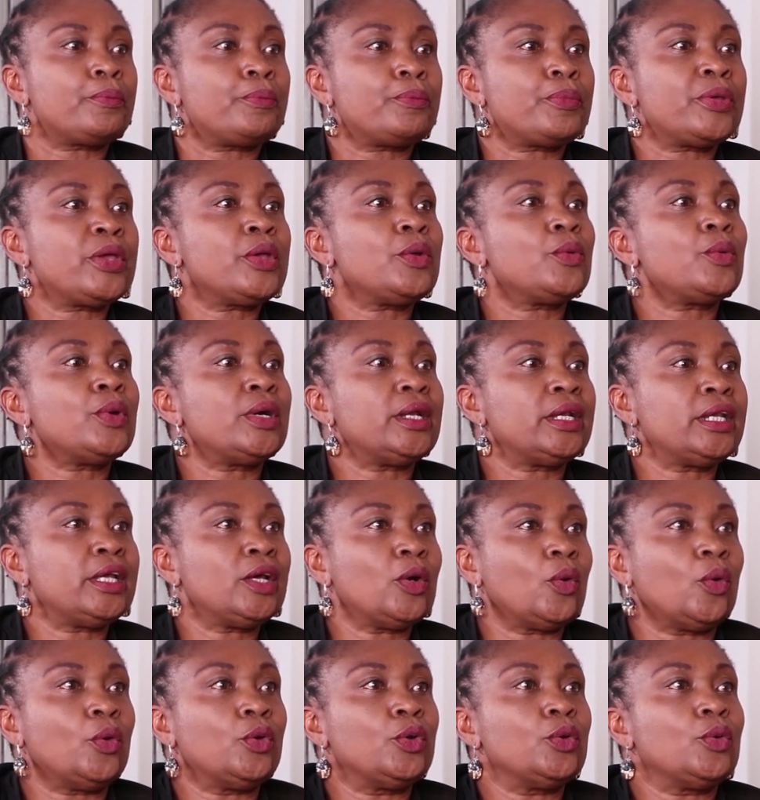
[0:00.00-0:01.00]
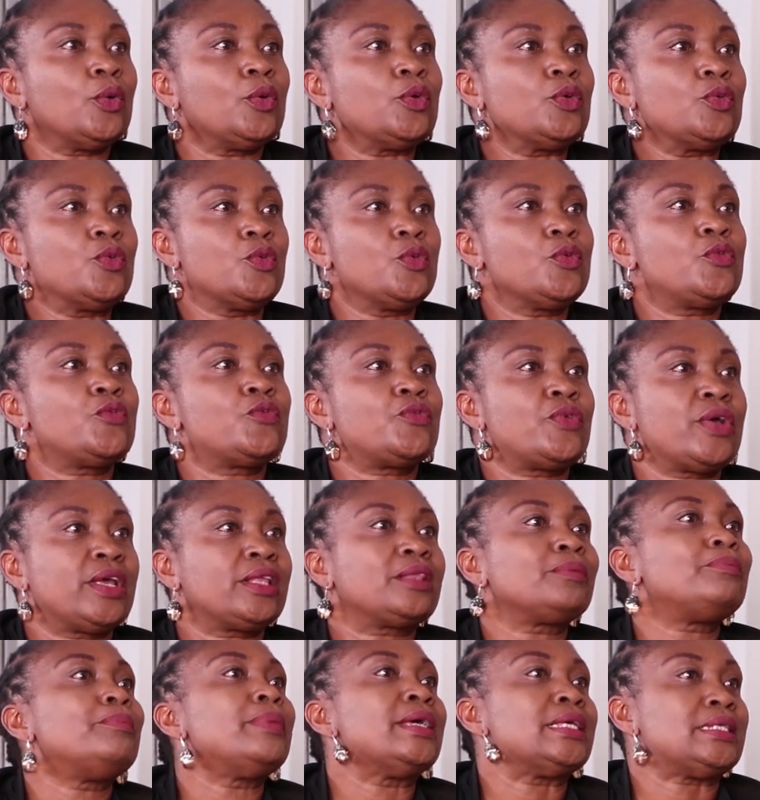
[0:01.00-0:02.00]
purely on, on good
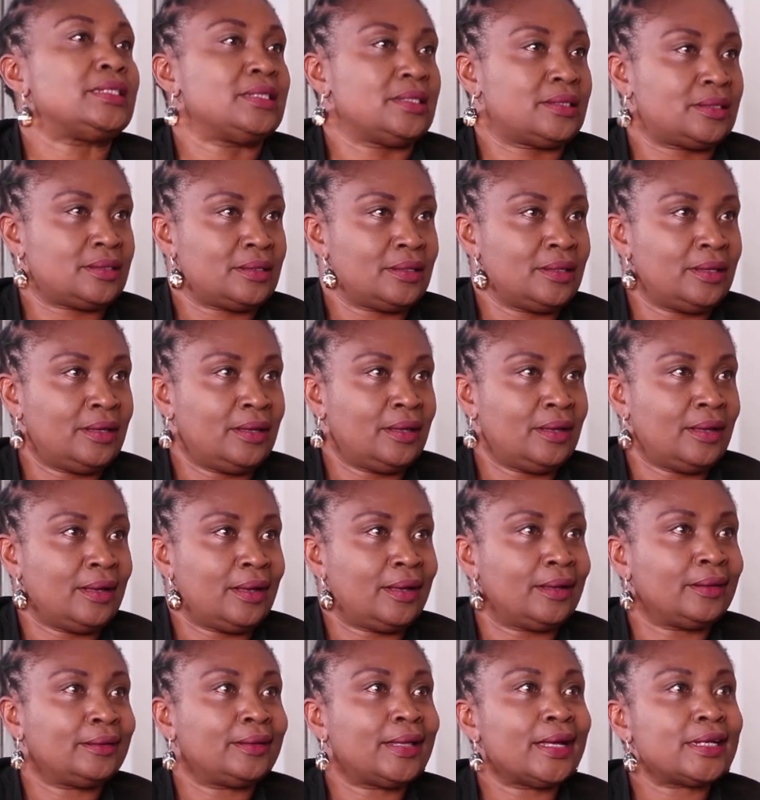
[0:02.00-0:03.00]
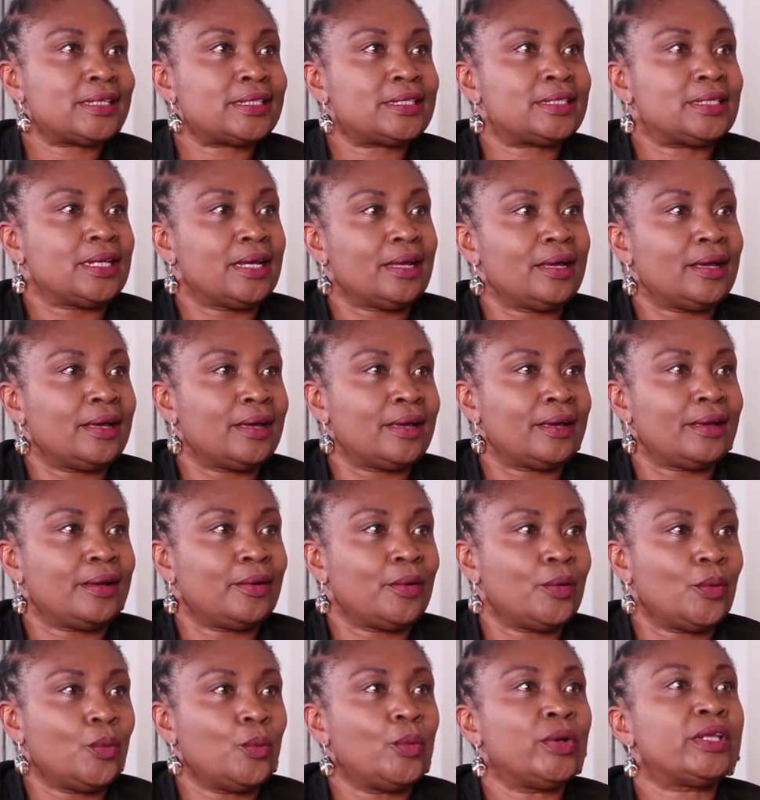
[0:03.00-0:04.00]
faith basis? Yes. That uh,
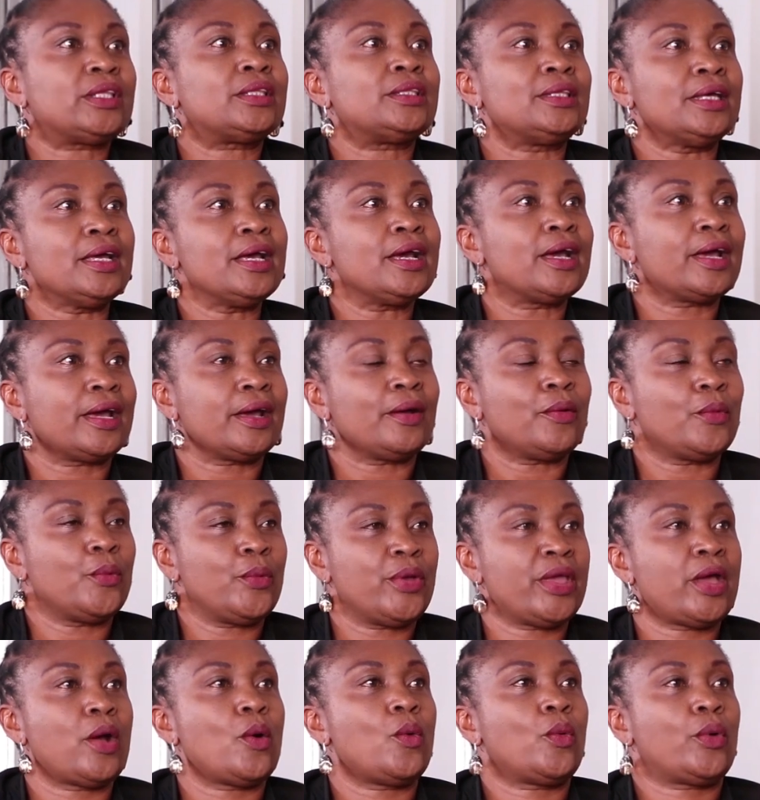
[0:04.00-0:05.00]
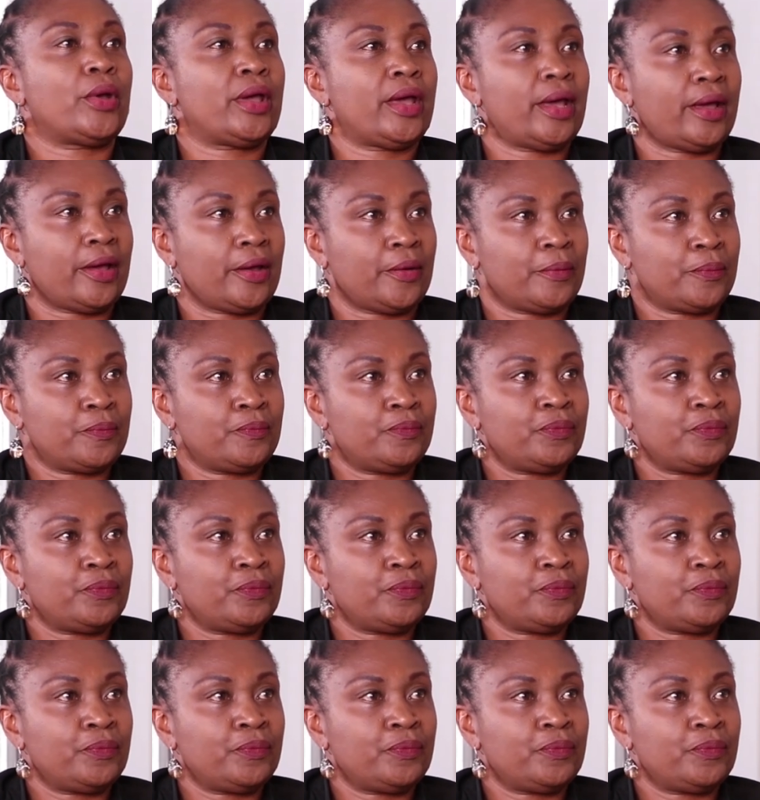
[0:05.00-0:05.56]
we think we are okay.